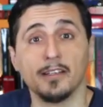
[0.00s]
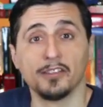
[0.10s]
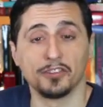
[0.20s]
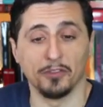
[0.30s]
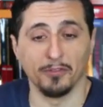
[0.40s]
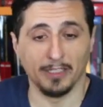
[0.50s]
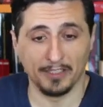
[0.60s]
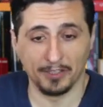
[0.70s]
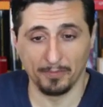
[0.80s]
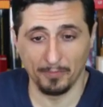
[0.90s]
So
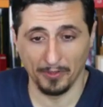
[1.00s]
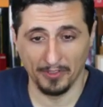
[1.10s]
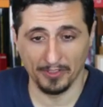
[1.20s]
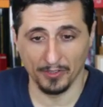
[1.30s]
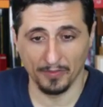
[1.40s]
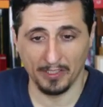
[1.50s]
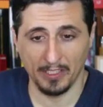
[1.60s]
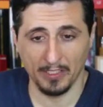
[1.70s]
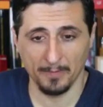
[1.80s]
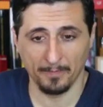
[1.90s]
let's put this over
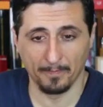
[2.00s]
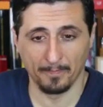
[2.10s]
here.